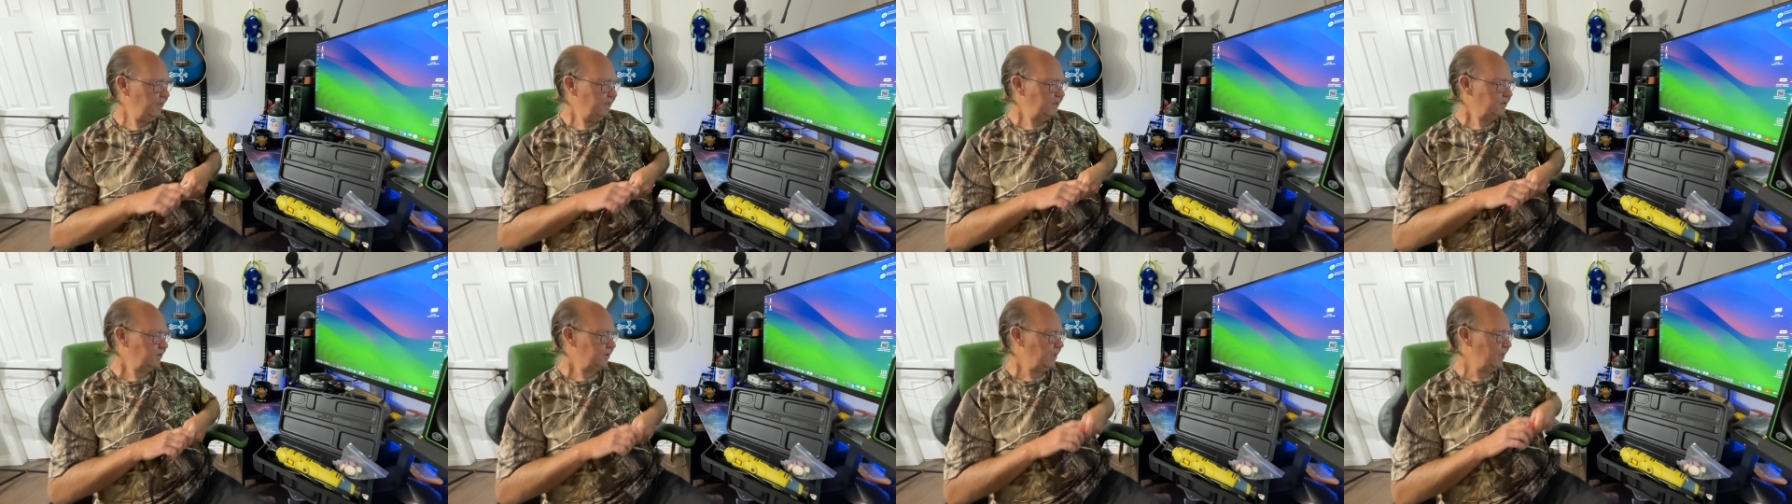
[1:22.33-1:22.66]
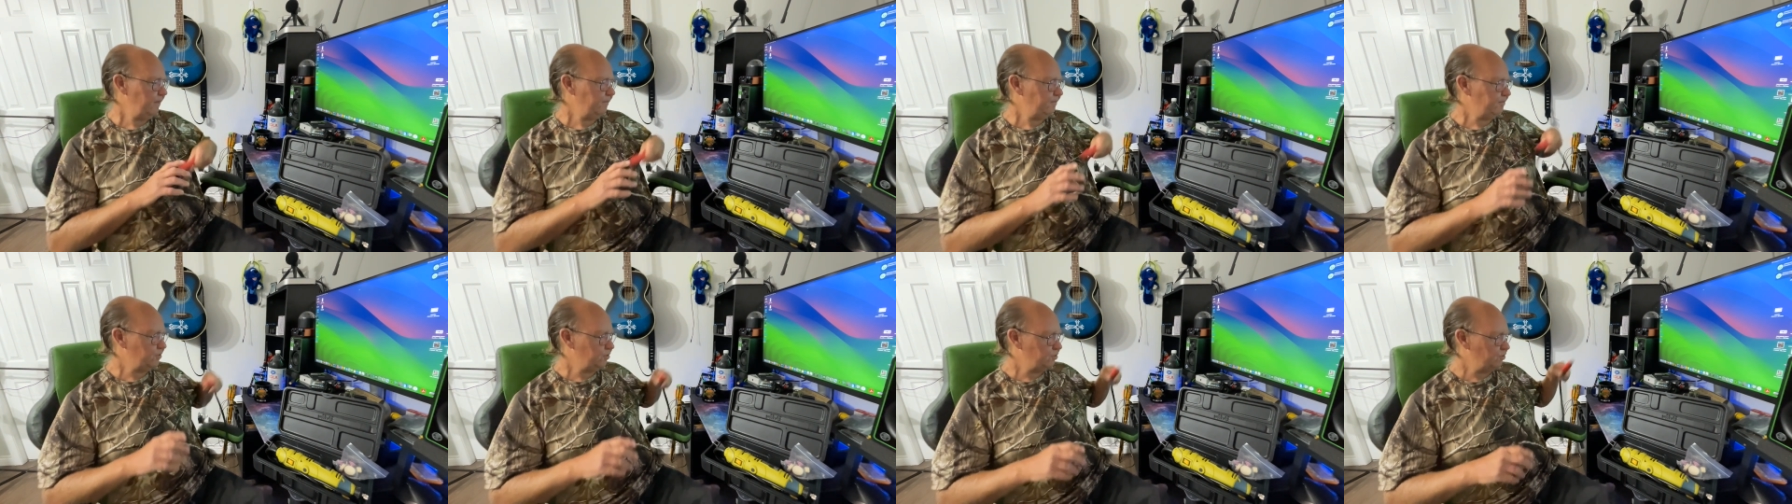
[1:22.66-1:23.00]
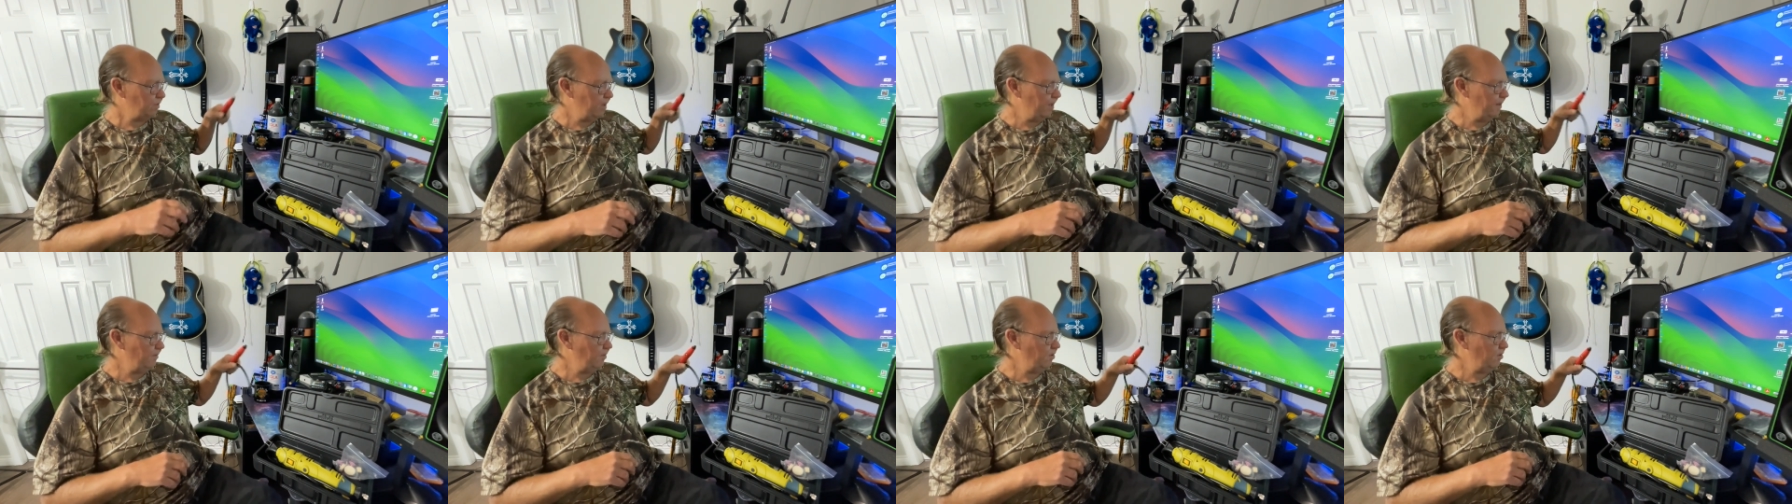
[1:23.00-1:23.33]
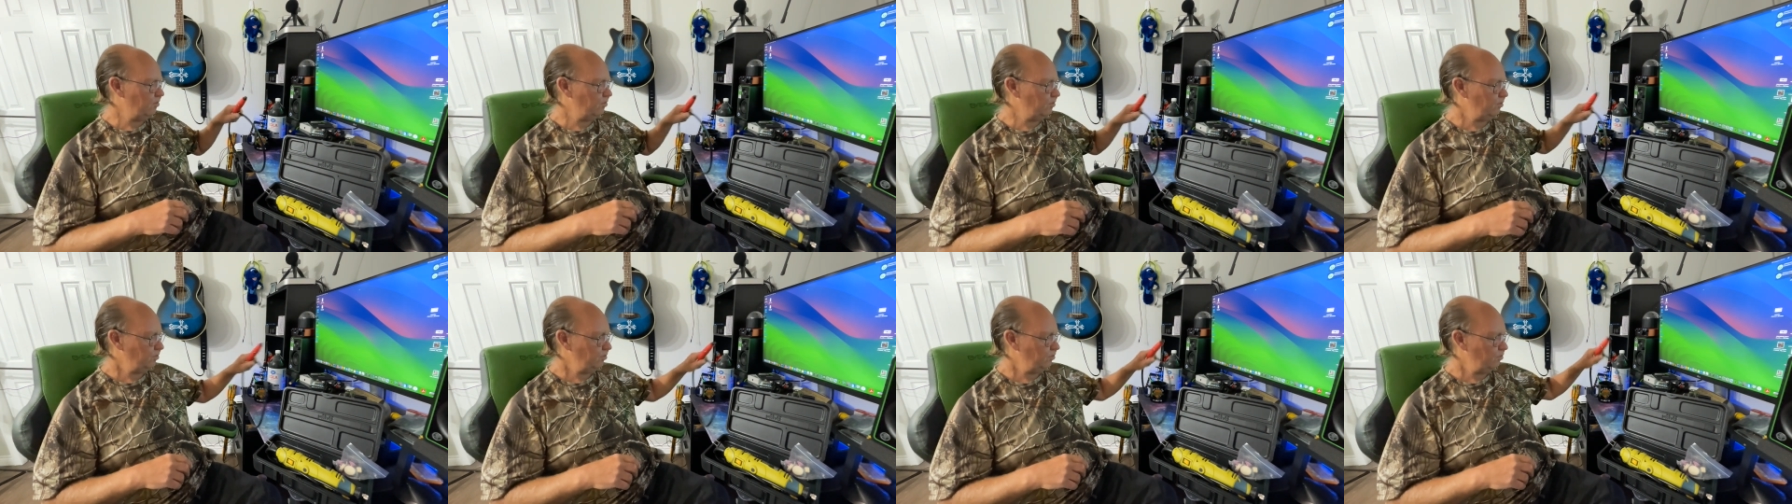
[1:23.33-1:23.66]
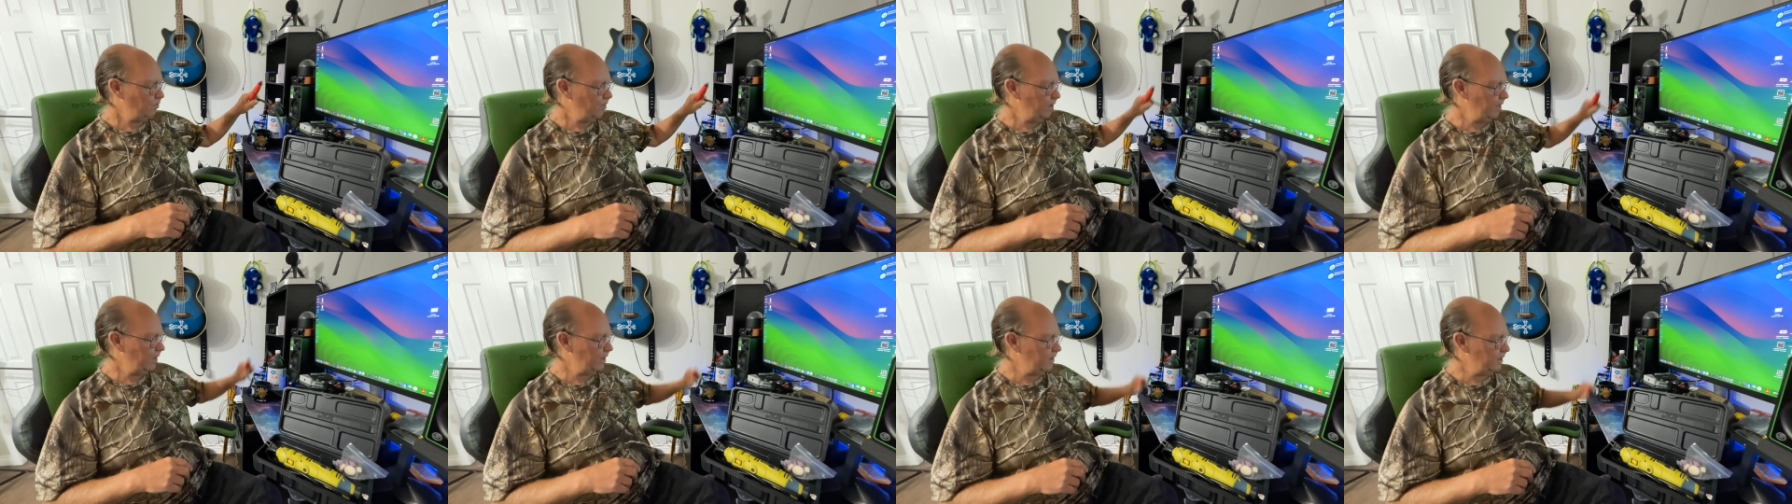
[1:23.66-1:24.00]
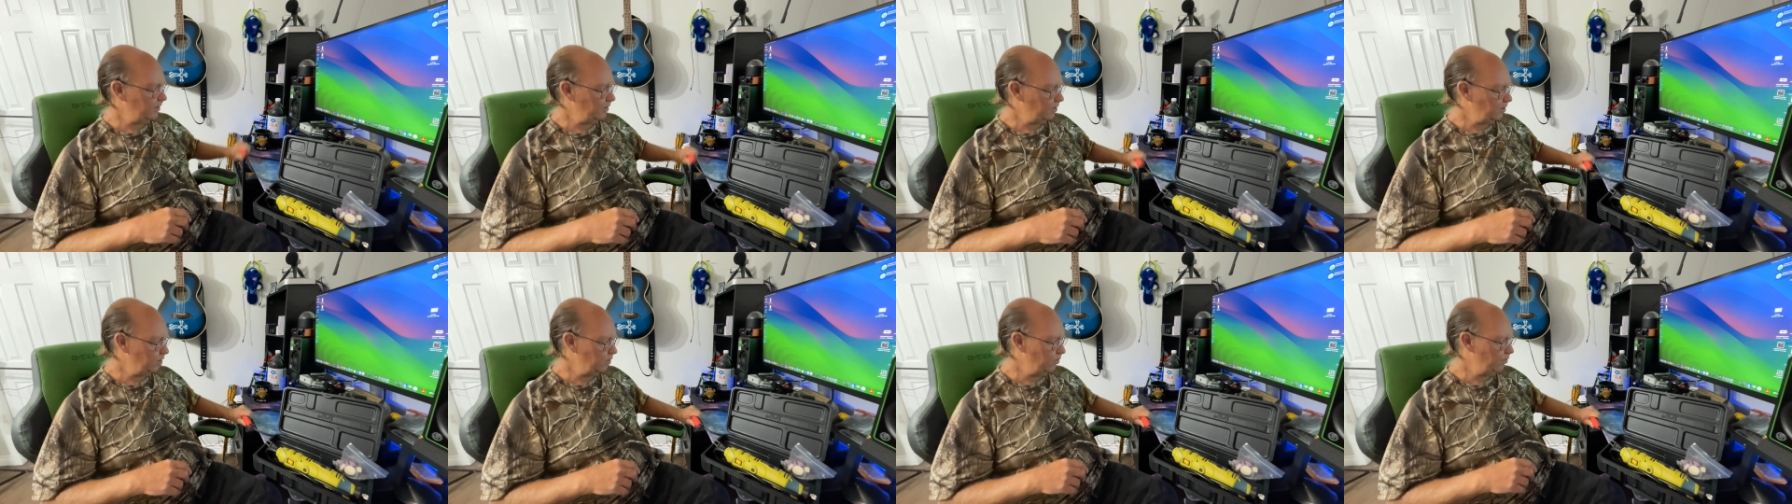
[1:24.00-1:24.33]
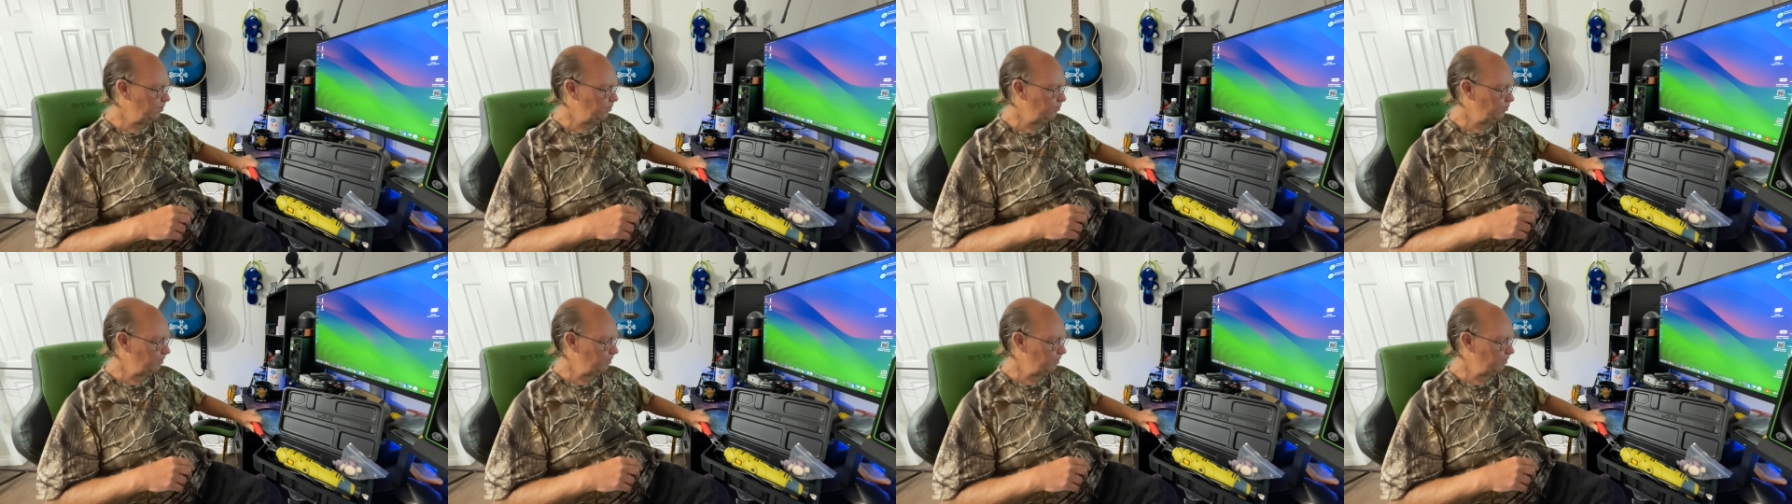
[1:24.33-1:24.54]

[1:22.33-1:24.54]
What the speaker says: type Dremel where you would